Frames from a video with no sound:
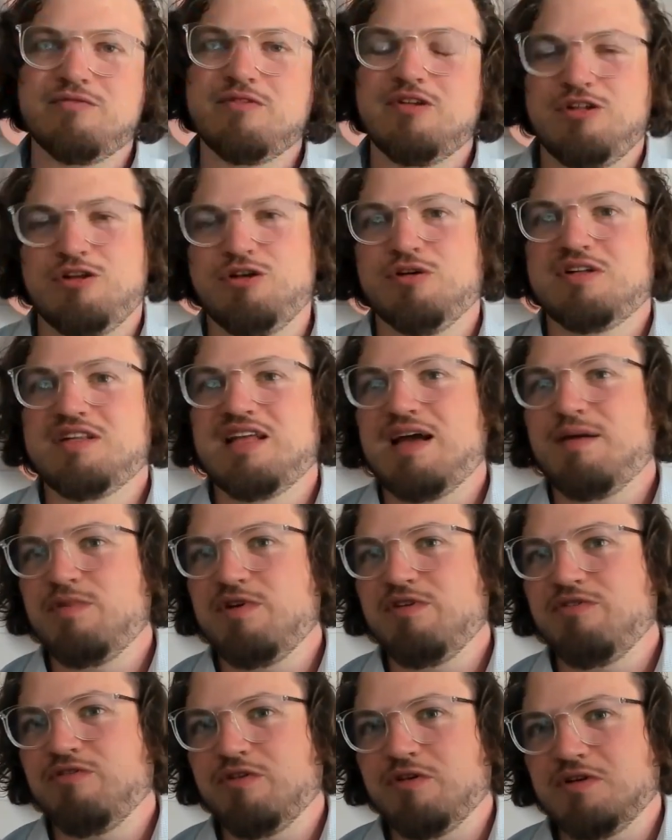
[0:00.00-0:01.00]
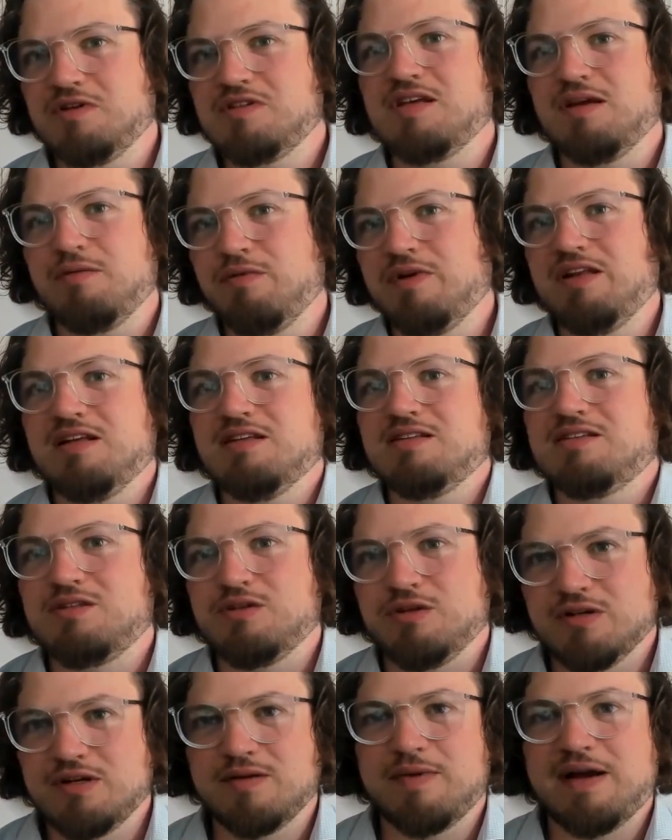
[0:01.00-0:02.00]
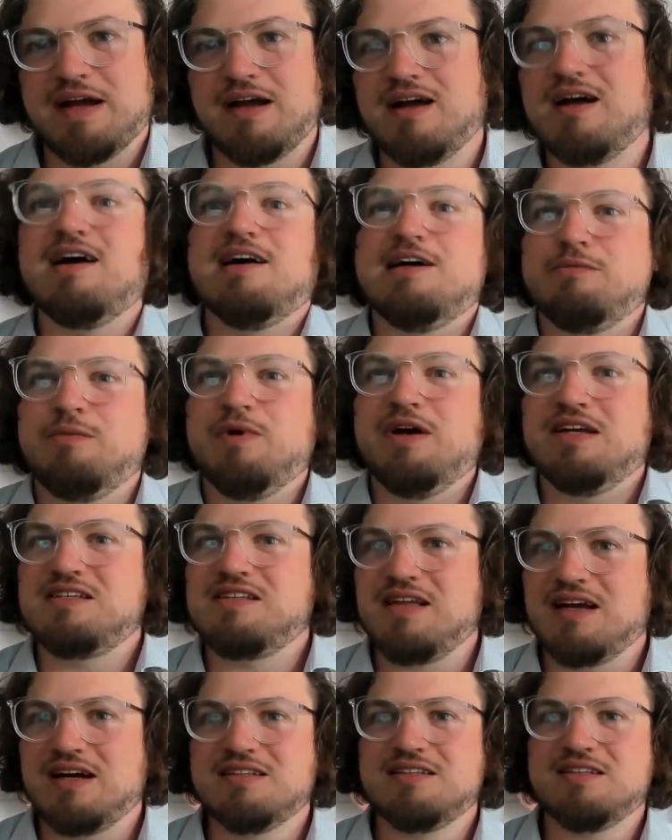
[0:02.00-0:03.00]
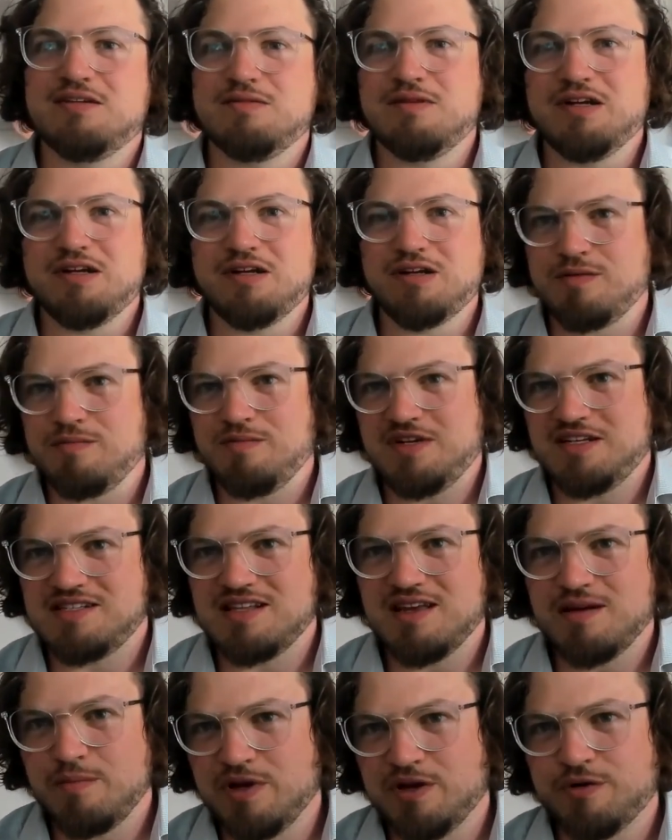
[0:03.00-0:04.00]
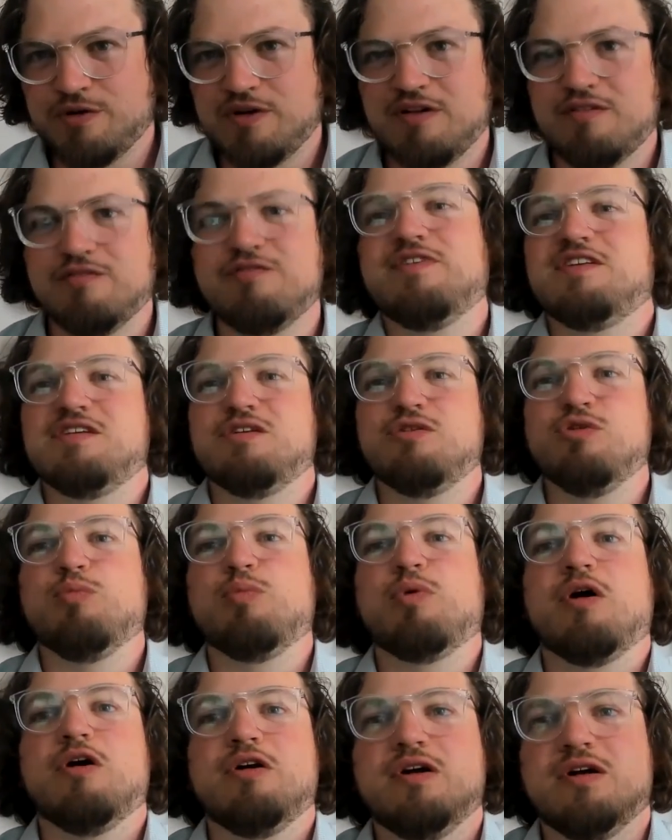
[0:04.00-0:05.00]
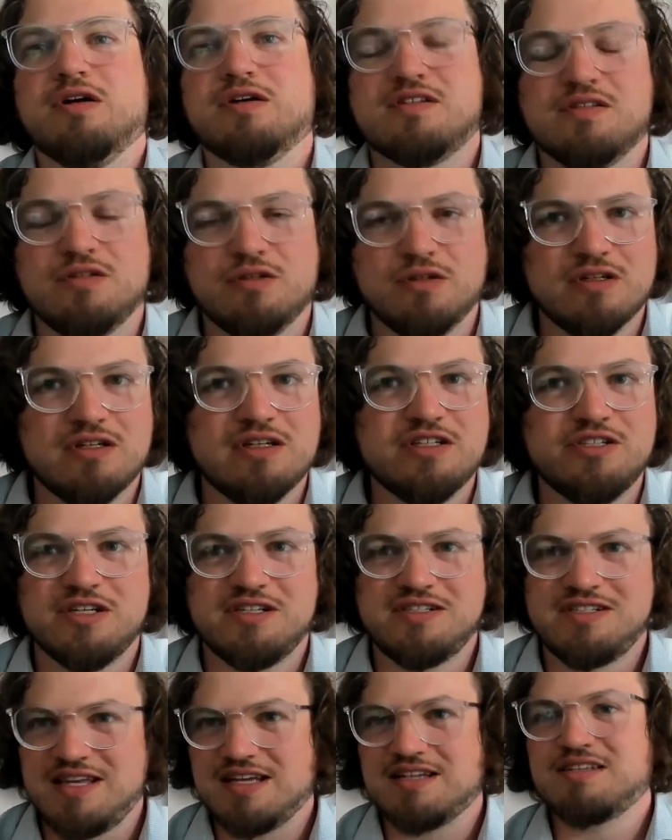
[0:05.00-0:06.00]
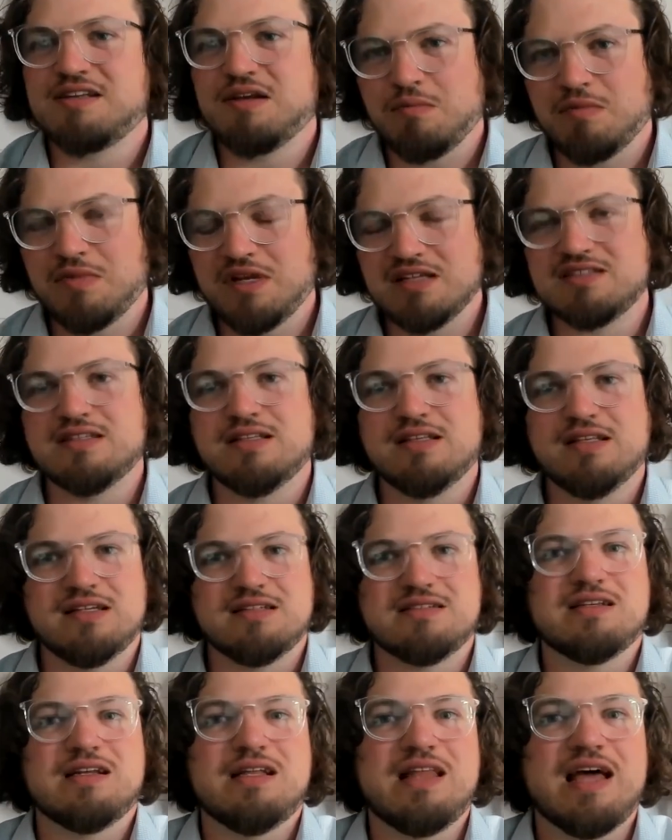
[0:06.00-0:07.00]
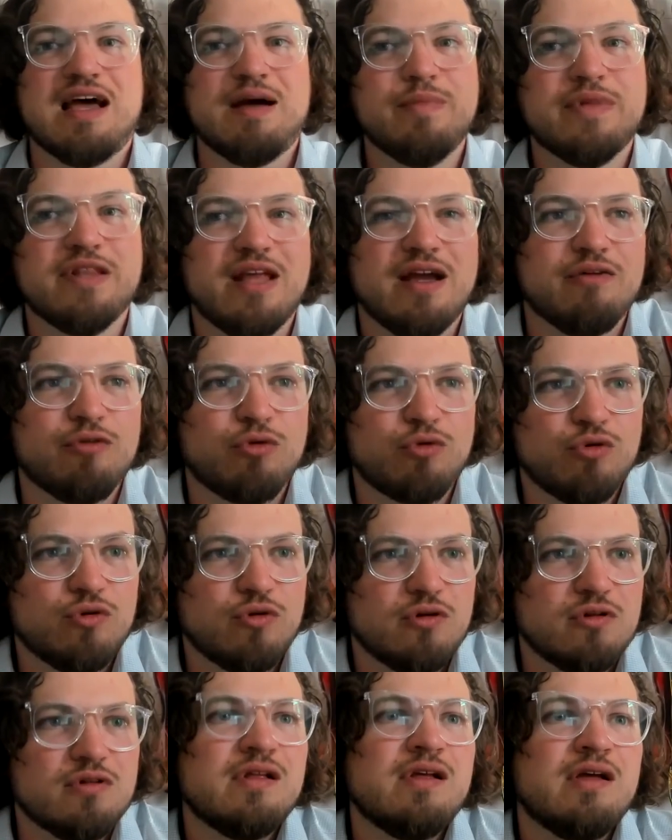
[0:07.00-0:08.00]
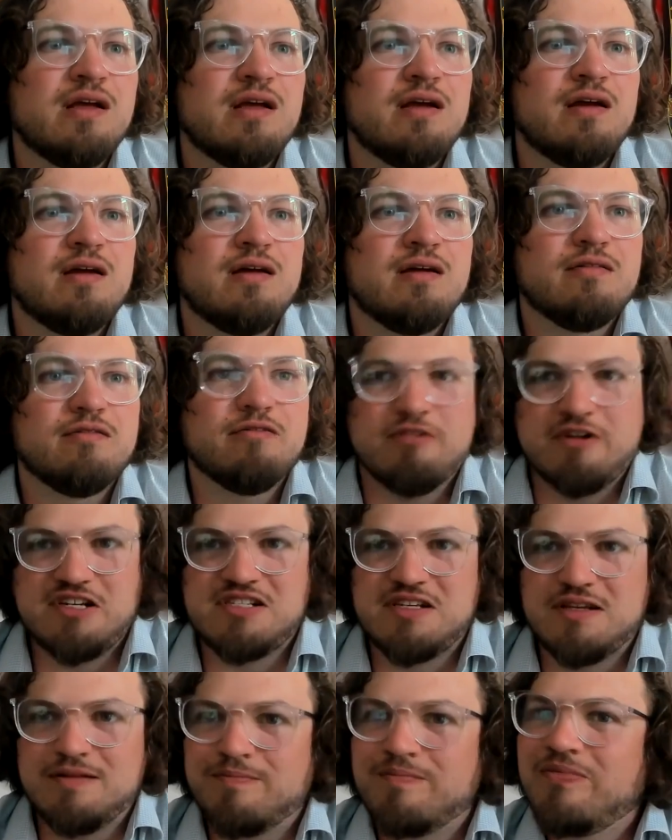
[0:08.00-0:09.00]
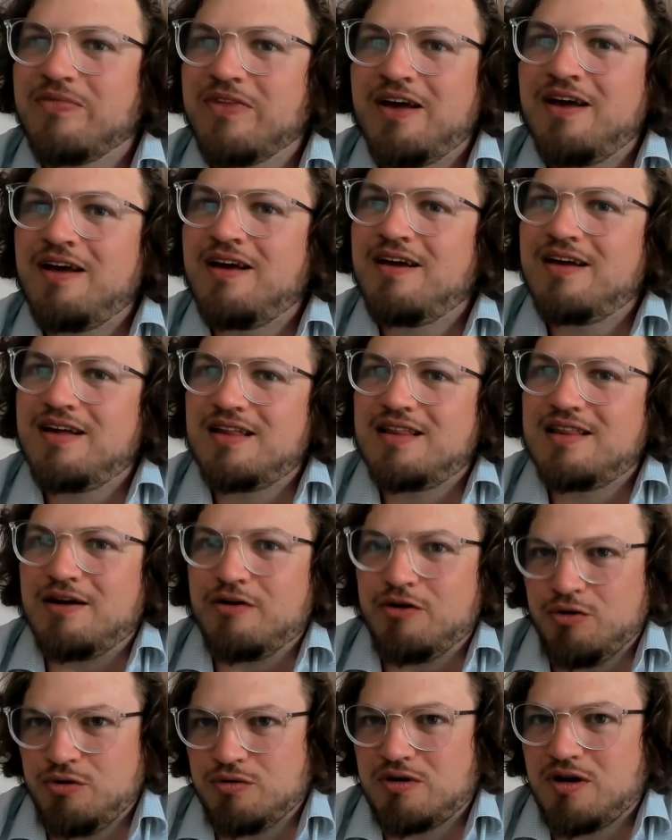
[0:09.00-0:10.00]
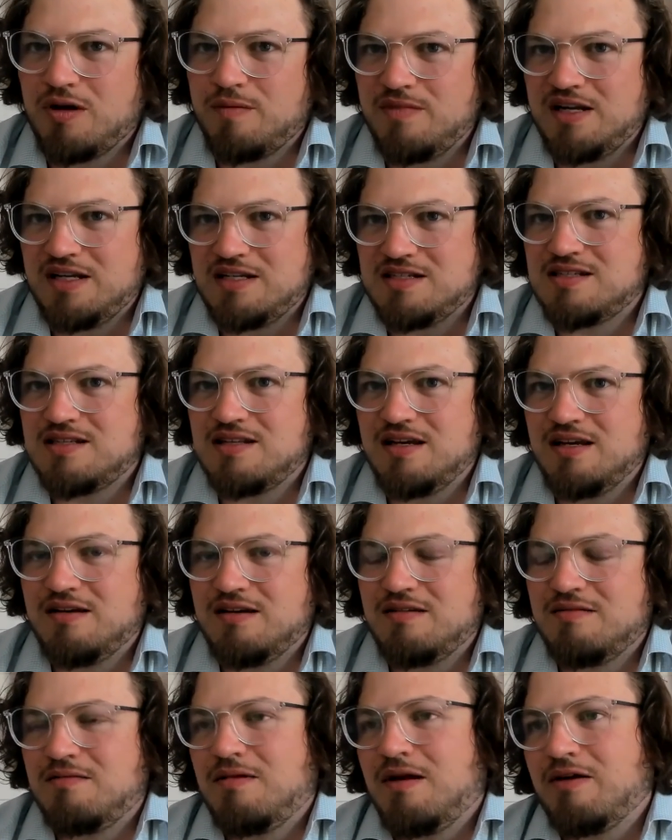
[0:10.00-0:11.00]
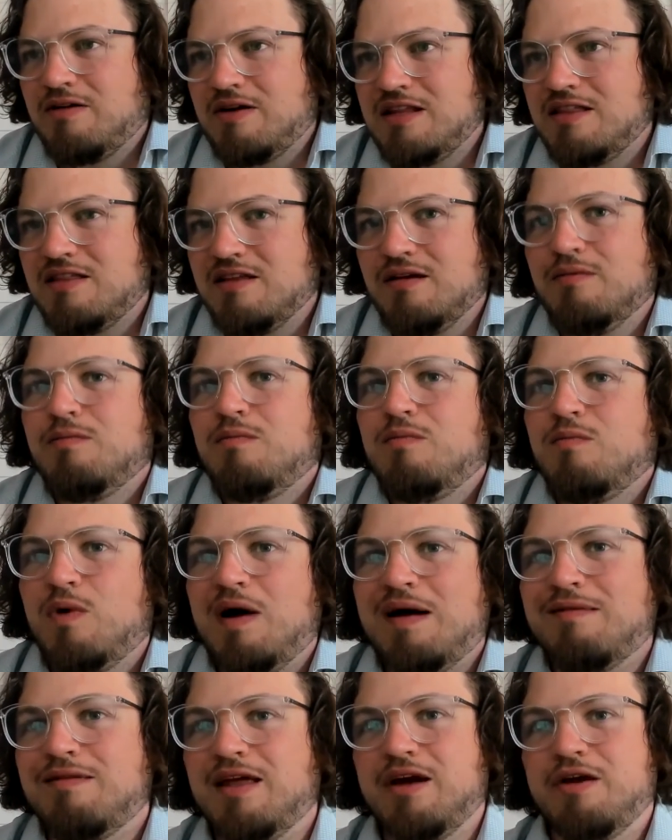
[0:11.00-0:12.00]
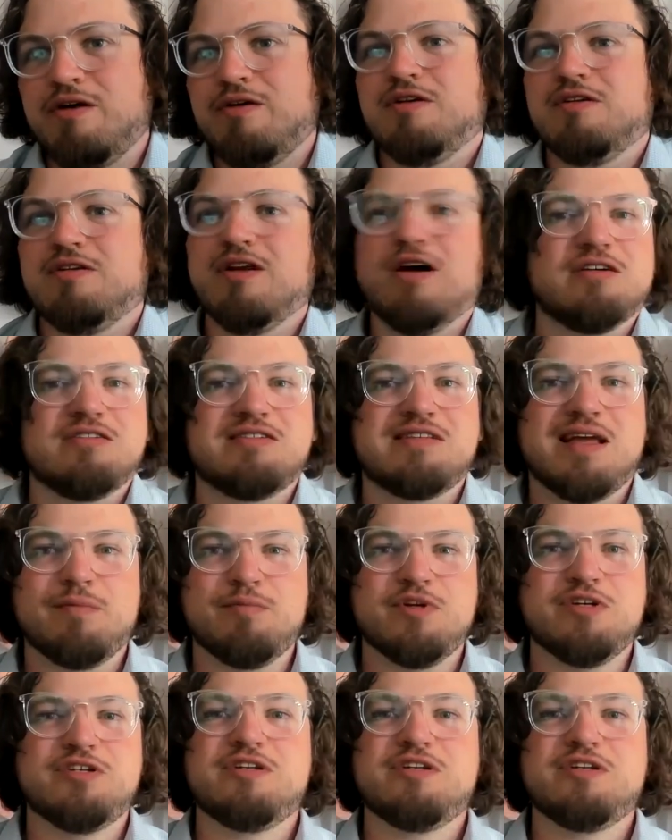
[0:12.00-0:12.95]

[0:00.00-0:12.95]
looked at before. So when it's talking about a hardware startup, like companies that are building physical products or logistics companies and things like that, but they're all recent. They're all companies that are either well known and not established